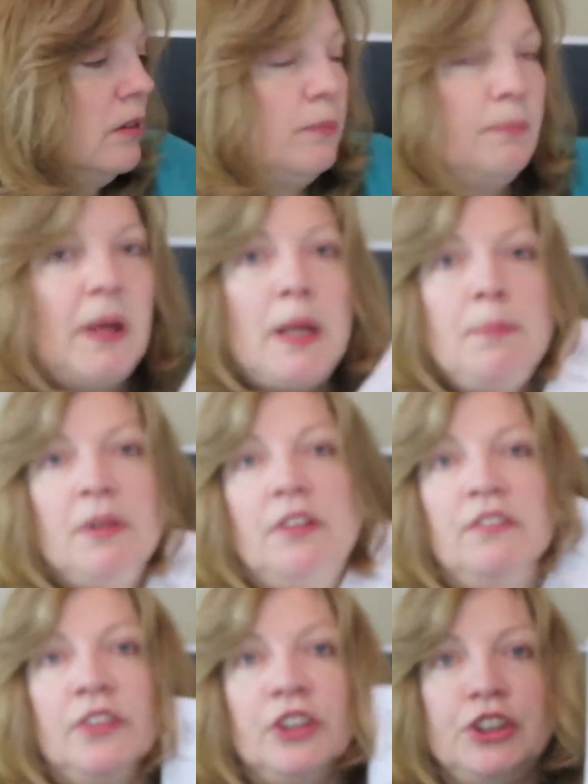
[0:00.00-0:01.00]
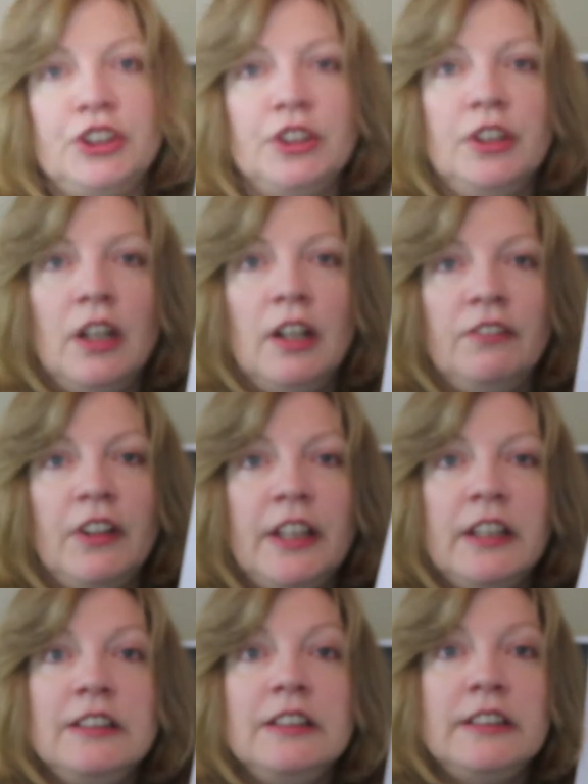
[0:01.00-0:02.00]
paper version of
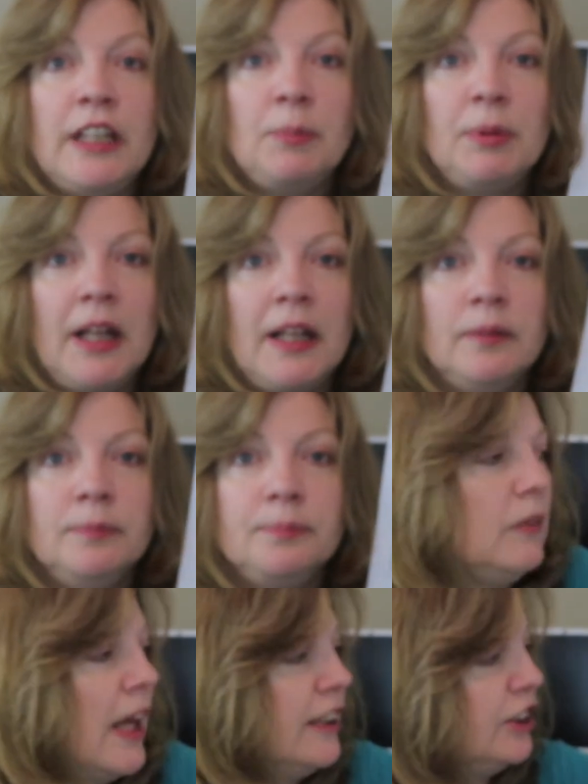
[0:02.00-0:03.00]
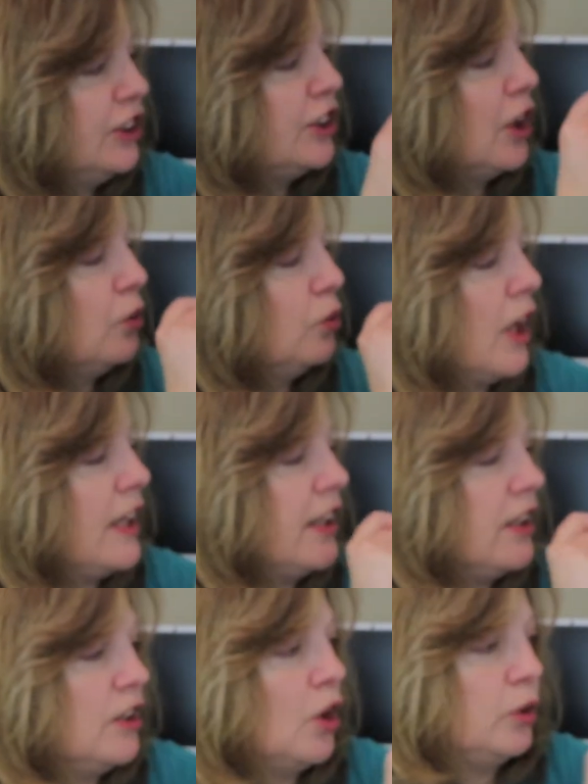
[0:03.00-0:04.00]
a day plan and just start
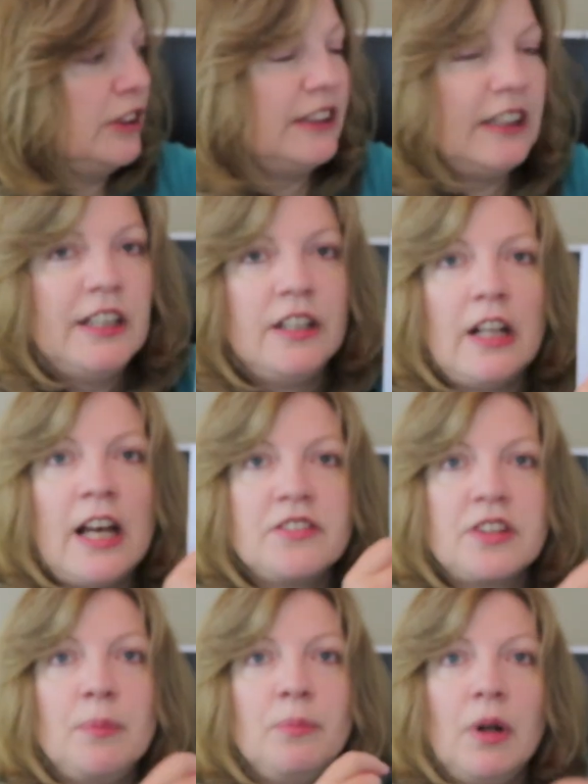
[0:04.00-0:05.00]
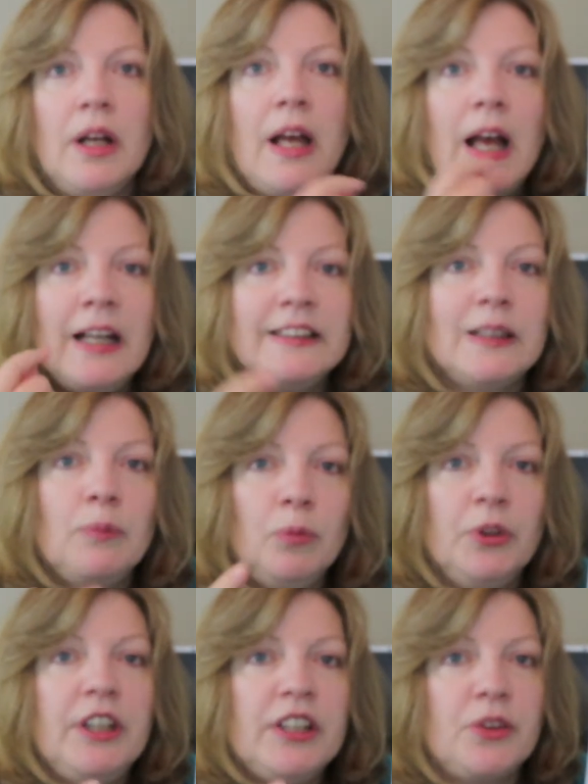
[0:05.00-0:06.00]
writing notes in as I'm as I'm
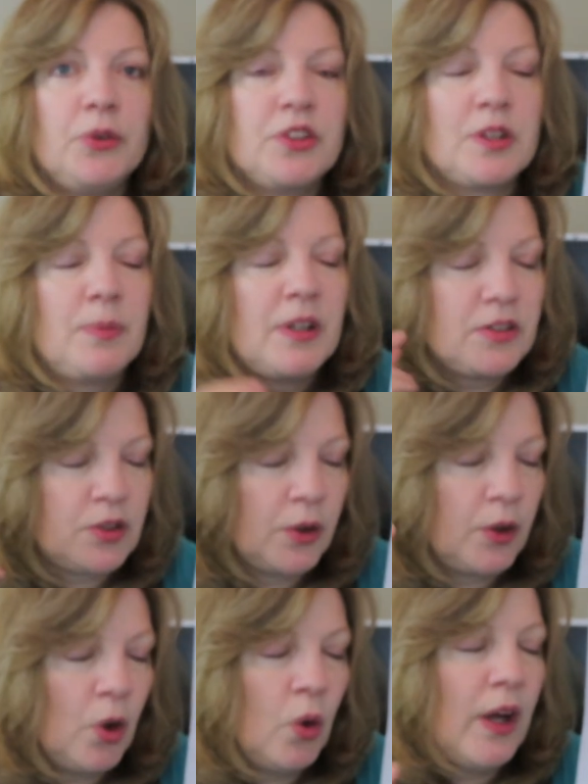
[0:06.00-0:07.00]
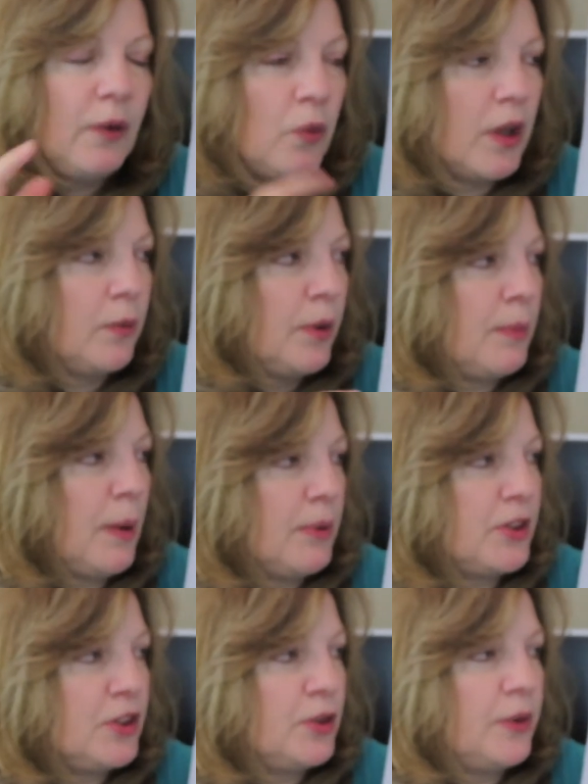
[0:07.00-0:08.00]
reading through some things, going, oh, I want to remember
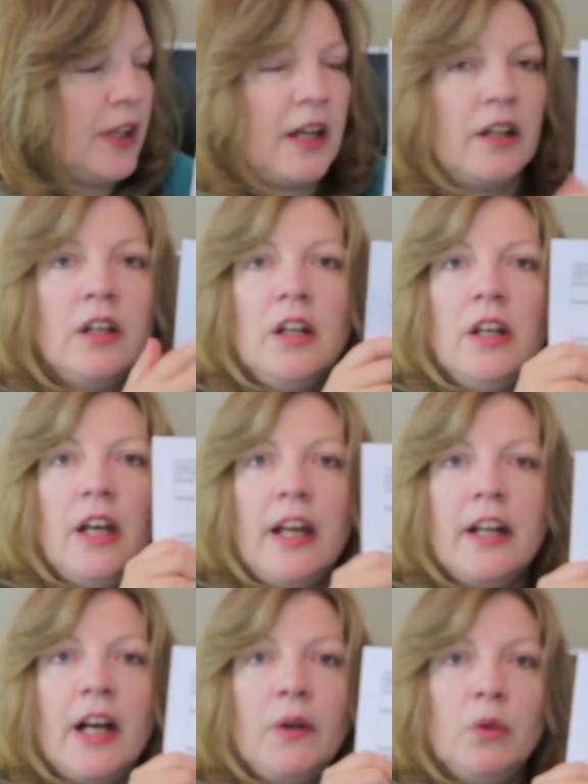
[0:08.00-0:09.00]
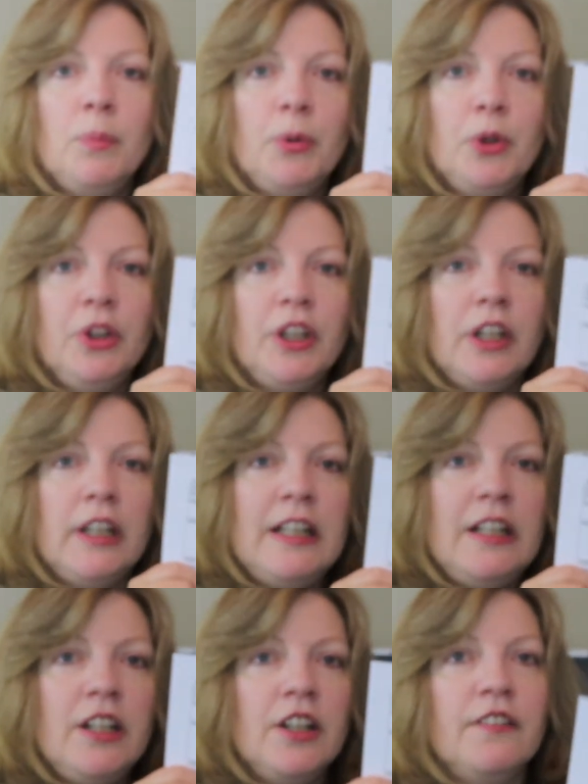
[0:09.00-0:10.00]
to do that. And I will put it
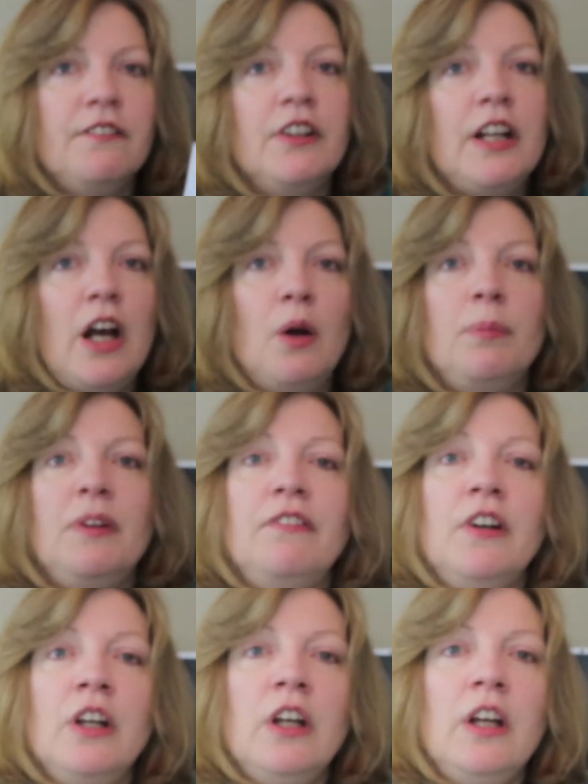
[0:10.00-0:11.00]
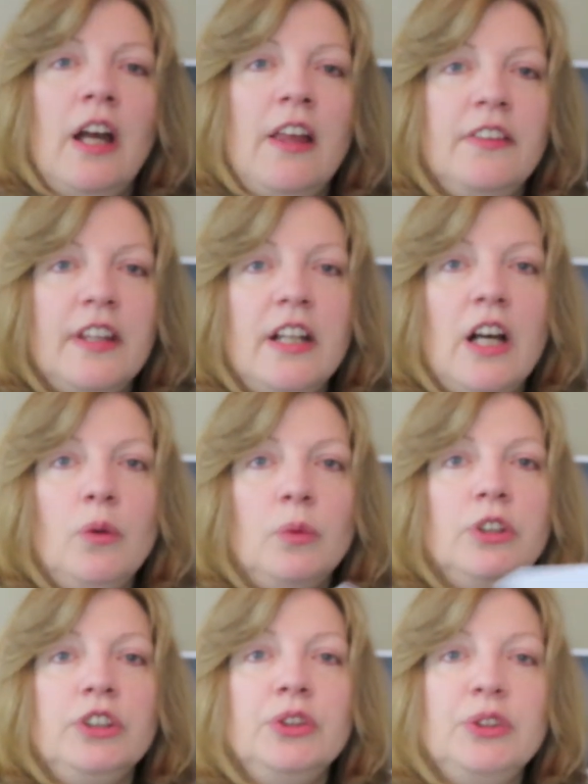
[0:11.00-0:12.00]
in here for now, and then I
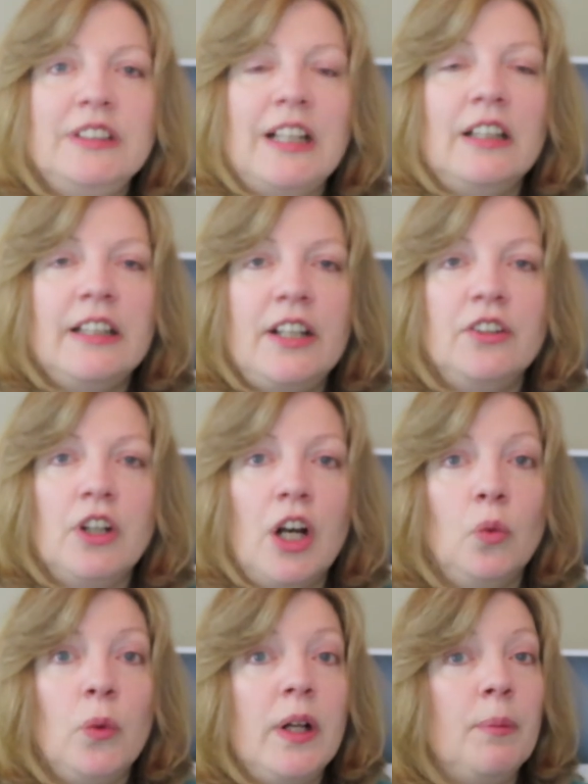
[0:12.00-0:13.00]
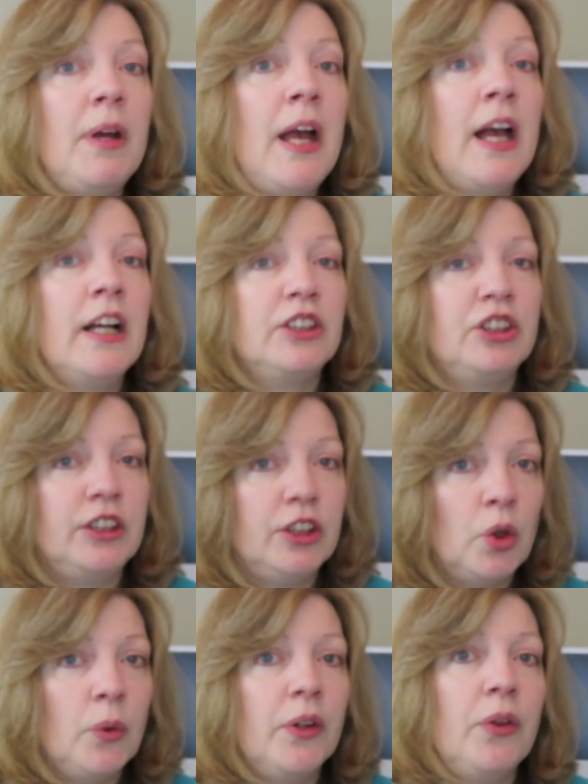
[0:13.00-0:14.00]
will use that later on when I'm actually
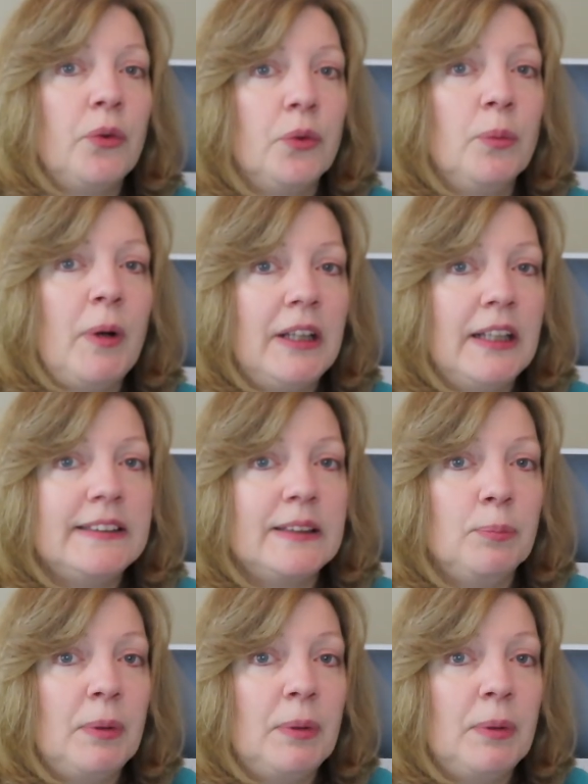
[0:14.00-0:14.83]
going through my lesson